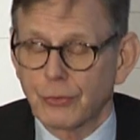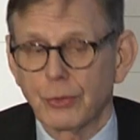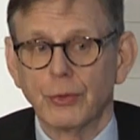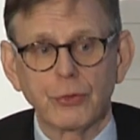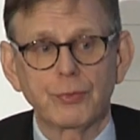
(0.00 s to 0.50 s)

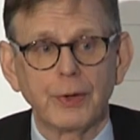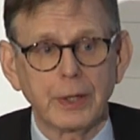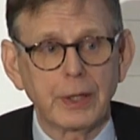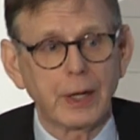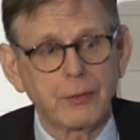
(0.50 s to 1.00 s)
through this
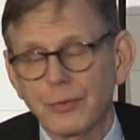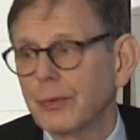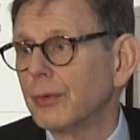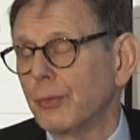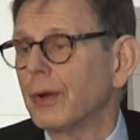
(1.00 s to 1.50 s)
very
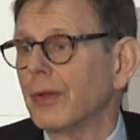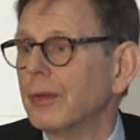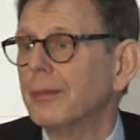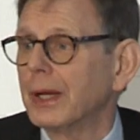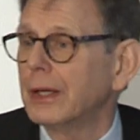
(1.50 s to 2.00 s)
carefully with one of
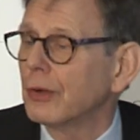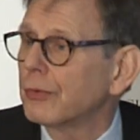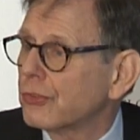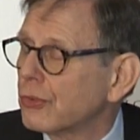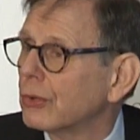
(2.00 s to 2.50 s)
the main
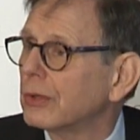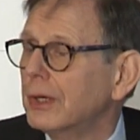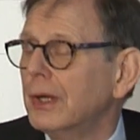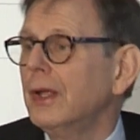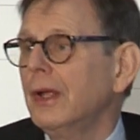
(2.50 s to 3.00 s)
offshore
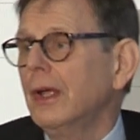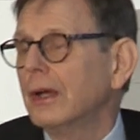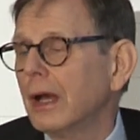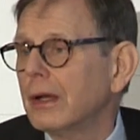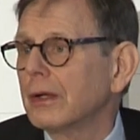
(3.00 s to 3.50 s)

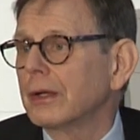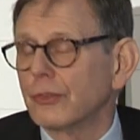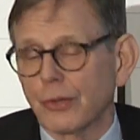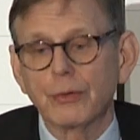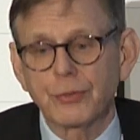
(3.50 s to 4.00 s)

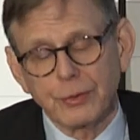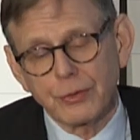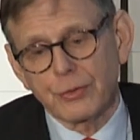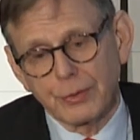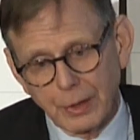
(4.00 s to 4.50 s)

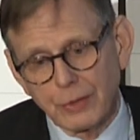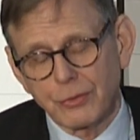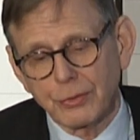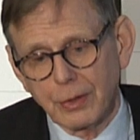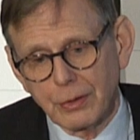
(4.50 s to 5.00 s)
consultants, and
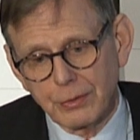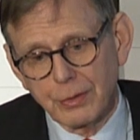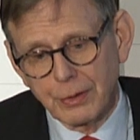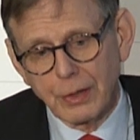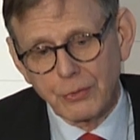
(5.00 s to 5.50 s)

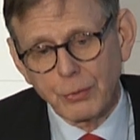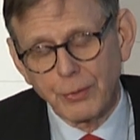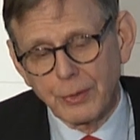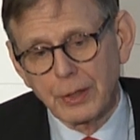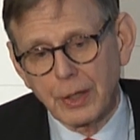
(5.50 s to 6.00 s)
that's
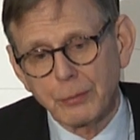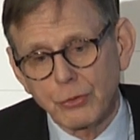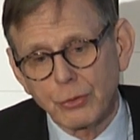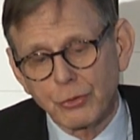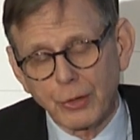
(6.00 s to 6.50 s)
what they came
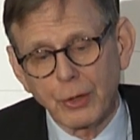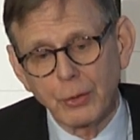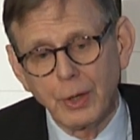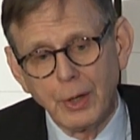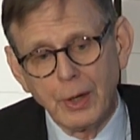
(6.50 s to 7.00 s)
to. So